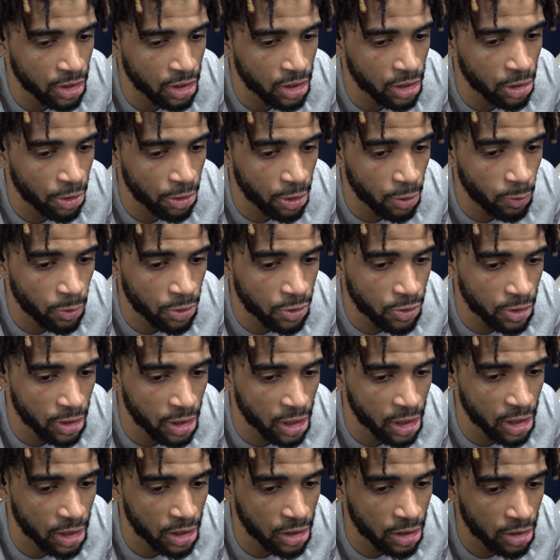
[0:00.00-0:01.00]
learning what you
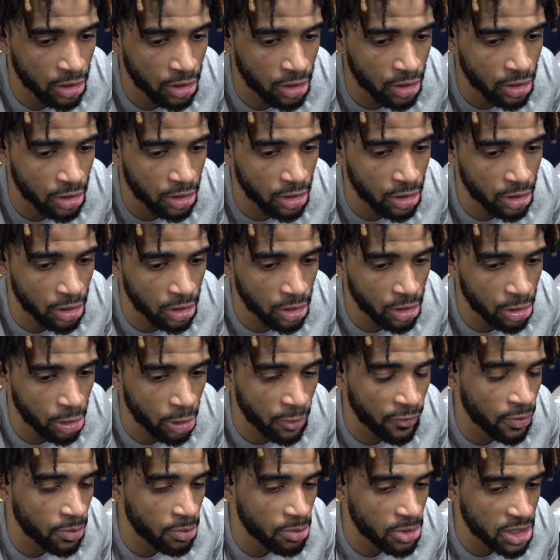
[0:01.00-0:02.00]
could
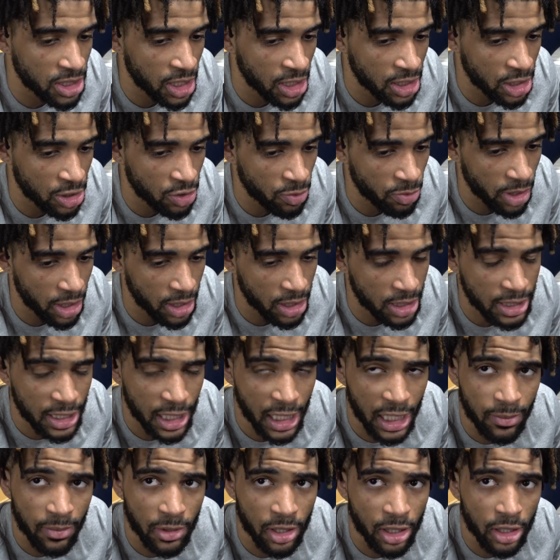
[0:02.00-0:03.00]
learn from the mistakes that you made this
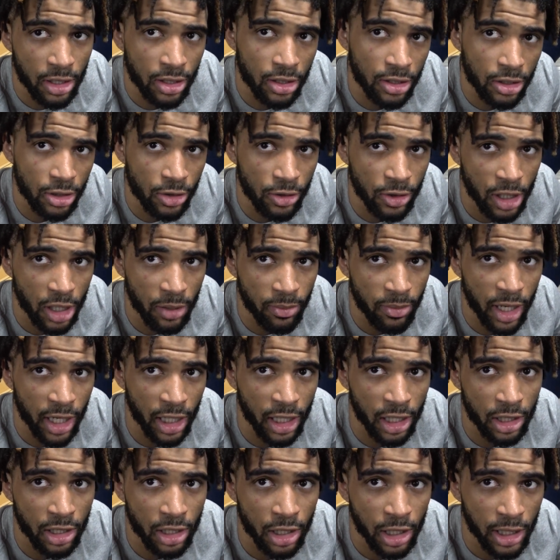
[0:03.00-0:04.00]
game, and then come
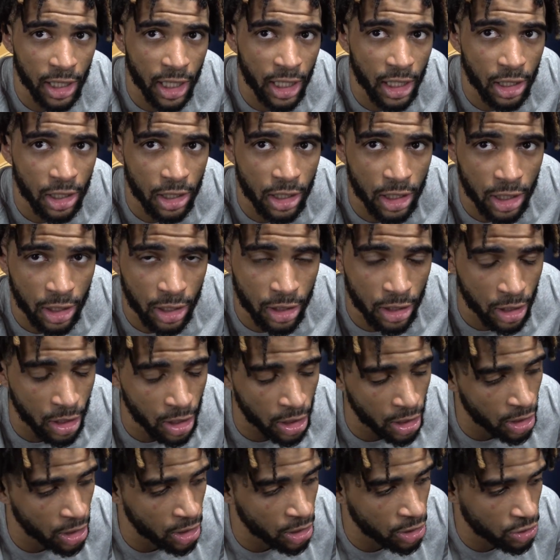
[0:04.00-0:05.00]
back in Atlanta and
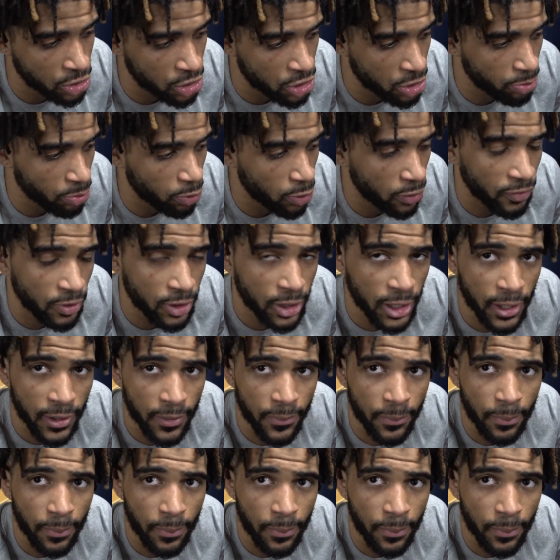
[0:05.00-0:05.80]
just improve on that.